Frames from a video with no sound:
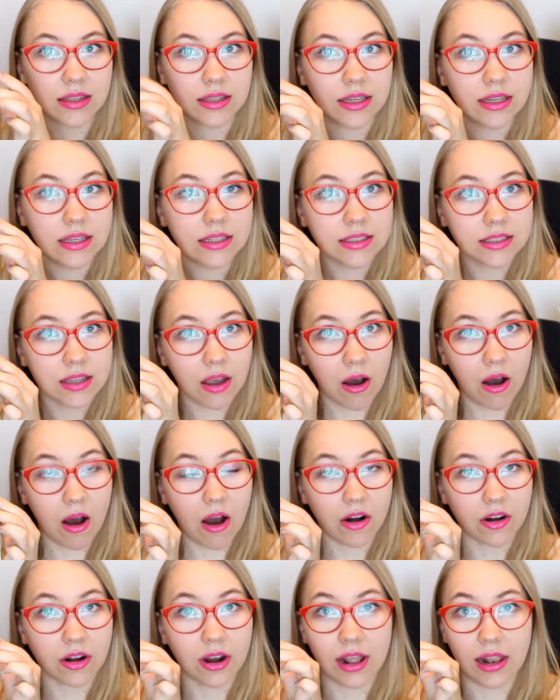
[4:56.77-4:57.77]
These
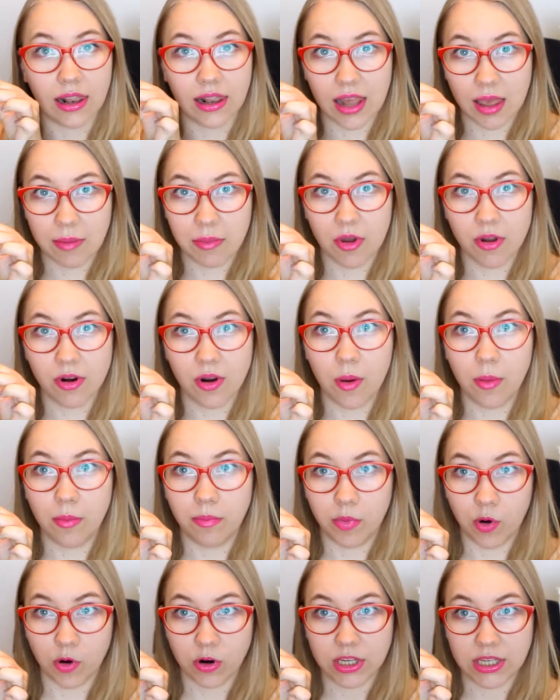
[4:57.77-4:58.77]
are lemon
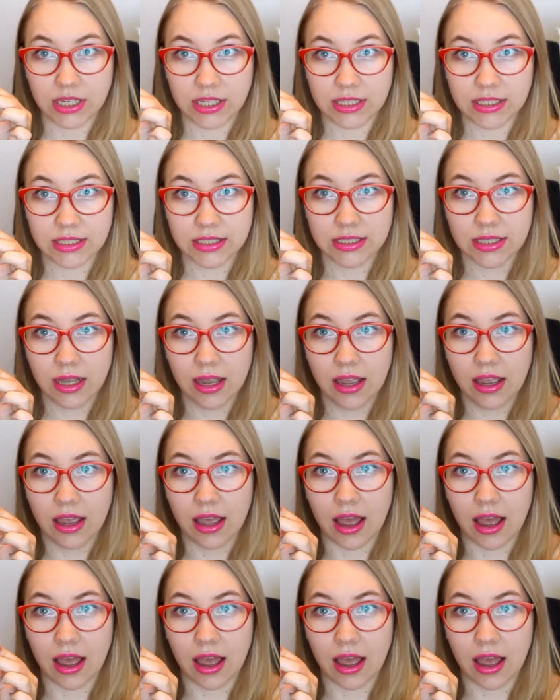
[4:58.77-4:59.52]
Pockies,